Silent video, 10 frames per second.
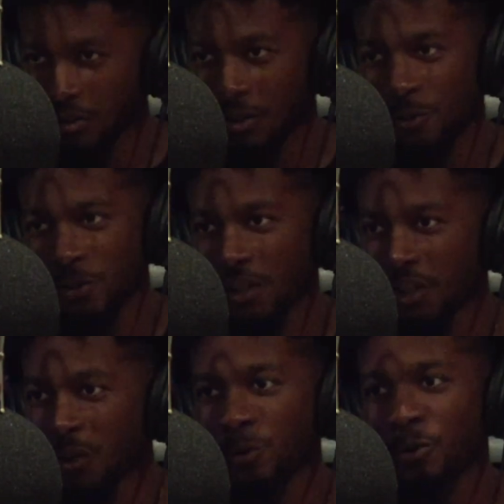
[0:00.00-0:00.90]
you know what I'm saying,
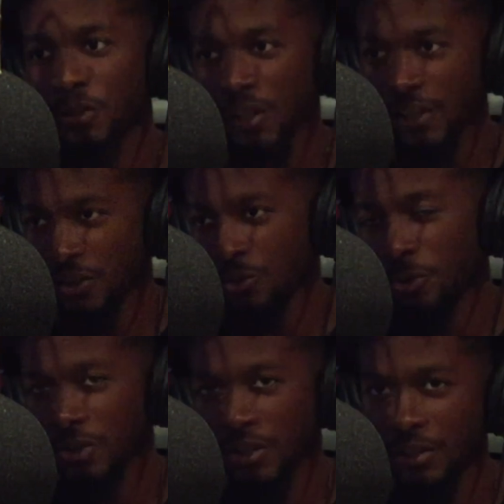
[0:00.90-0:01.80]
chemicals that's, you
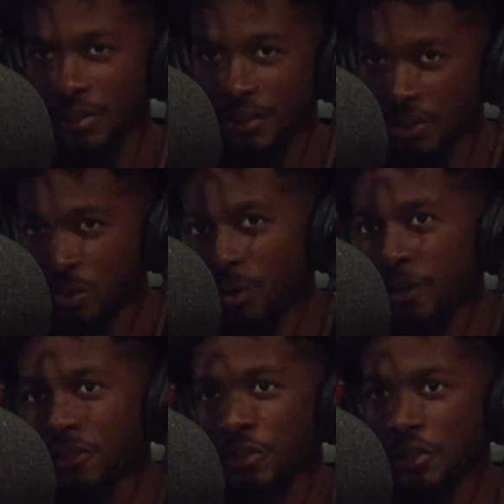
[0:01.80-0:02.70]
know what I'm saying, that's
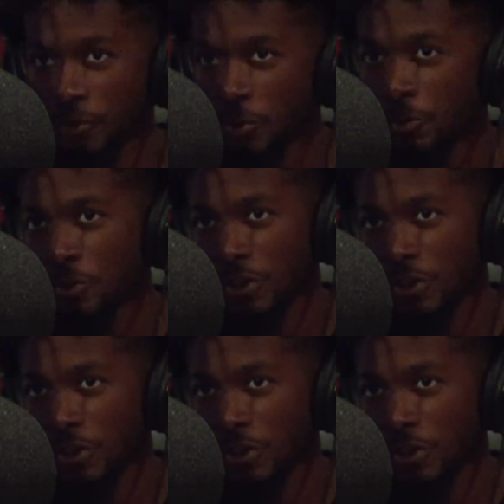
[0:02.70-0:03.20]
composed of these foods.